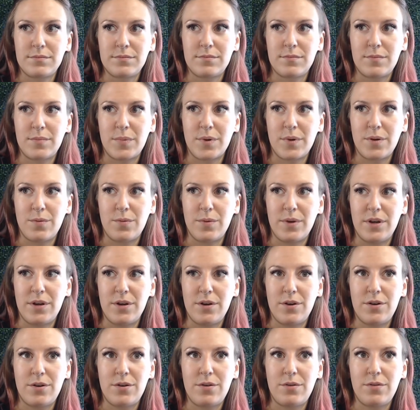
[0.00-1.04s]
But we
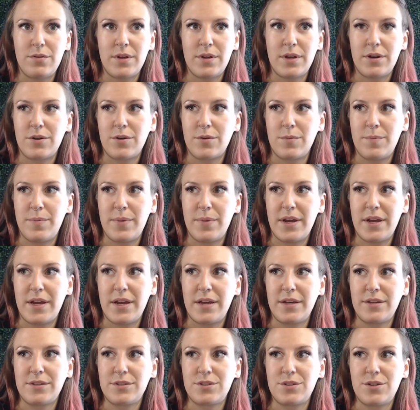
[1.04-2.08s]
know that her
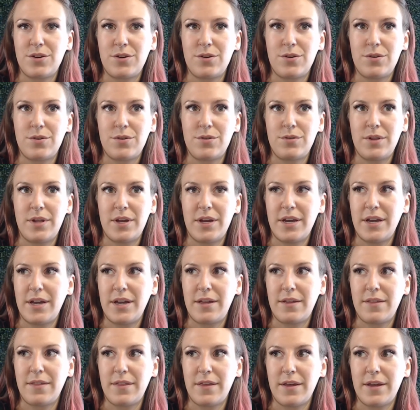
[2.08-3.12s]
bangs go
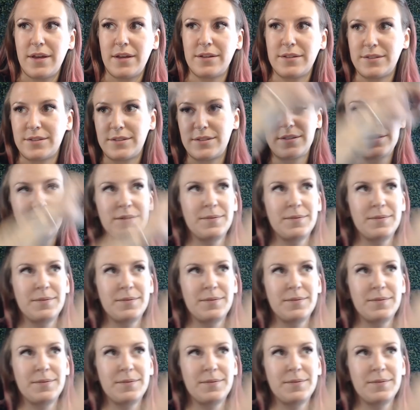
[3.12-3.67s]
like this.